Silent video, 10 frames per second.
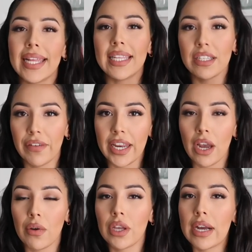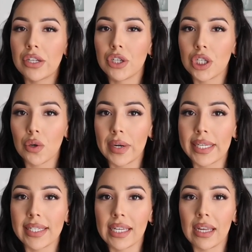In this video, you guys are just going to
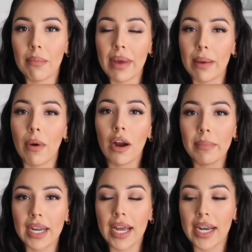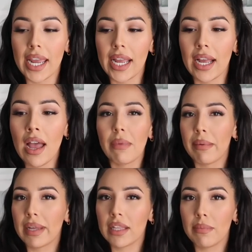see my apartment hunting,
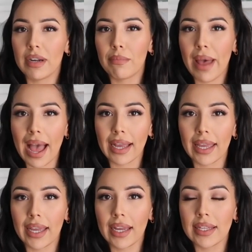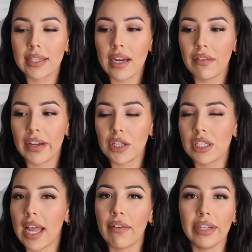maybe a little bit of packing and stuff. I just
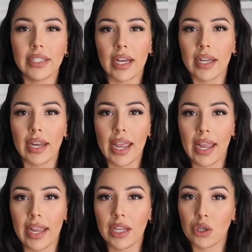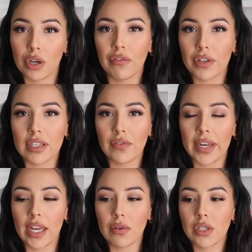haven't done an intro for this
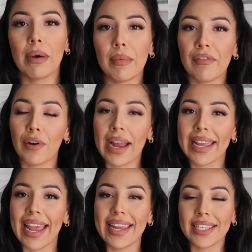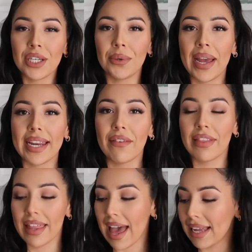video. But before I get into any of
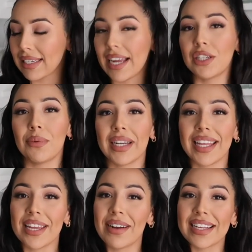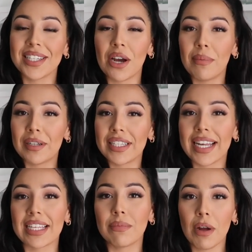that, I do want to let you guys know about
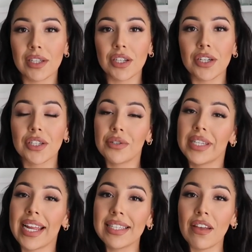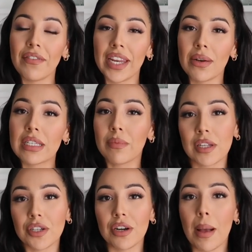today's sponsor. So today's video is
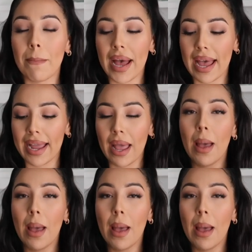sponsored by